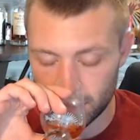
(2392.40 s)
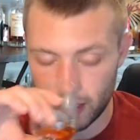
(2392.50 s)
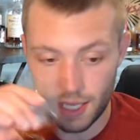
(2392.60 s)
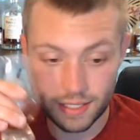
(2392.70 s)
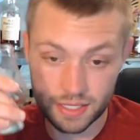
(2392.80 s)

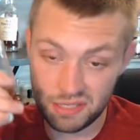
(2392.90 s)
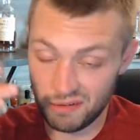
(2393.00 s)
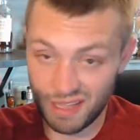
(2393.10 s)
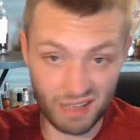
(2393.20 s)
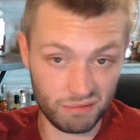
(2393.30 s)
It's still
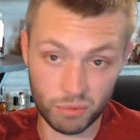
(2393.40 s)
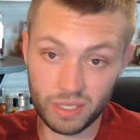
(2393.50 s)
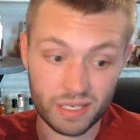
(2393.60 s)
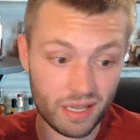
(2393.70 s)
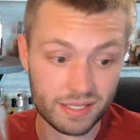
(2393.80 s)
got really
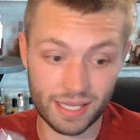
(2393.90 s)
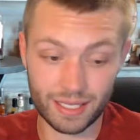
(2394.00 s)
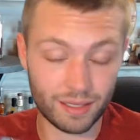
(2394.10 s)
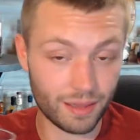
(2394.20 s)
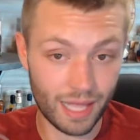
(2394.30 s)
nice, like,
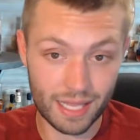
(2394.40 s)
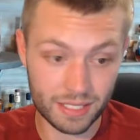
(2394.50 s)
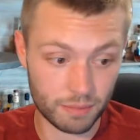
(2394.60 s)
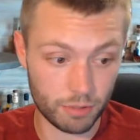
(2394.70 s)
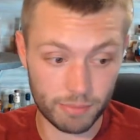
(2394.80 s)

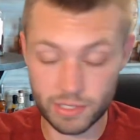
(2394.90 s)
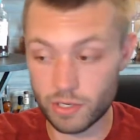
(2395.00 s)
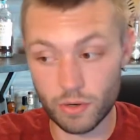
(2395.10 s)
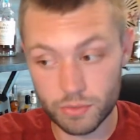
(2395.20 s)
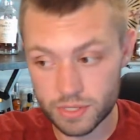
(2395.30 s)
classic bourbon
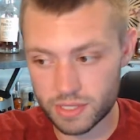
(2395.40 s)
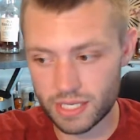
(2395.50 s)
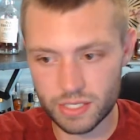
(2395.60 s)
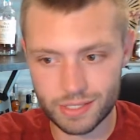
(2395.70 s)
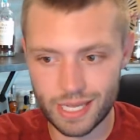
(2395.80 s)
notes. They
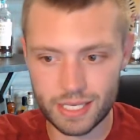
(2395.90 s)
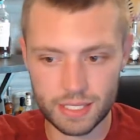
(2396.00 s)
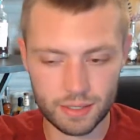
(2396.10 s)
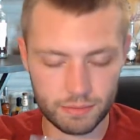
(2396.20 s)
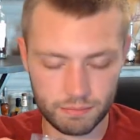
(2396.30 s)
just taste,
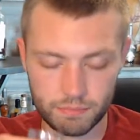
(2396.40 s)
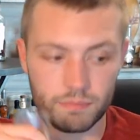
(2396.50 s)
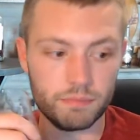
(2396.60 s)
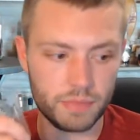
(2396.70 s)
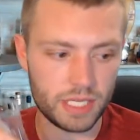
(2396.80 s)
or
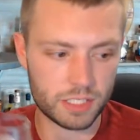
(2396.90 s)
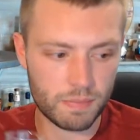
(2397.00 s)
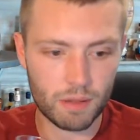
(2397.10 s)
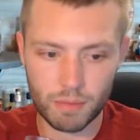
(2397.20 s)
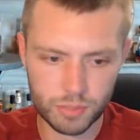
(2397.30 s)
they
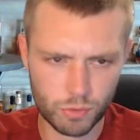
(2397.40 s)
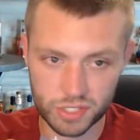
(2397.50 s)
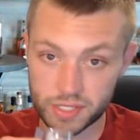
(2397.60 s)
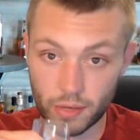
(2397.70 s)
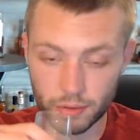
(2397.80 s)
smell much more
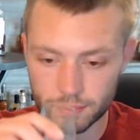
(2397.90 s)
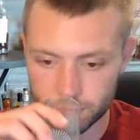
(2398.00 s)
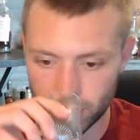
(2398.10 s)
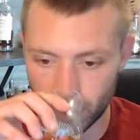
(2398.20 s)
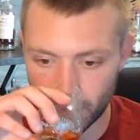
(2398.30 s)
subtle,
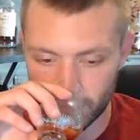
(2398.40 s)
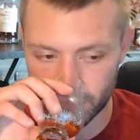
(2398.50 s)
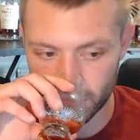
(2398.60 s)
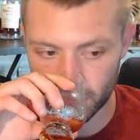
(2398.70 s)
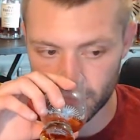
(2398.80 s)
you know?
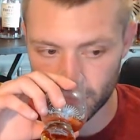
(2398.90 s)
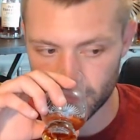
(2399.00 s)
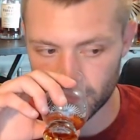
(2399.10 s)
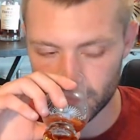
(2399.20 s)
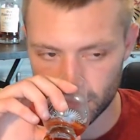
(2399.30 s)

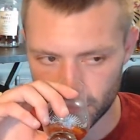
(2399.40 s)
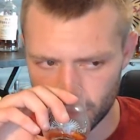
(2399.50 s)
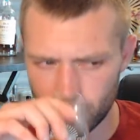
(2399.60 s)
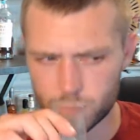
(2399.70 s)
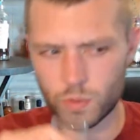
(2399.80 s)
Much more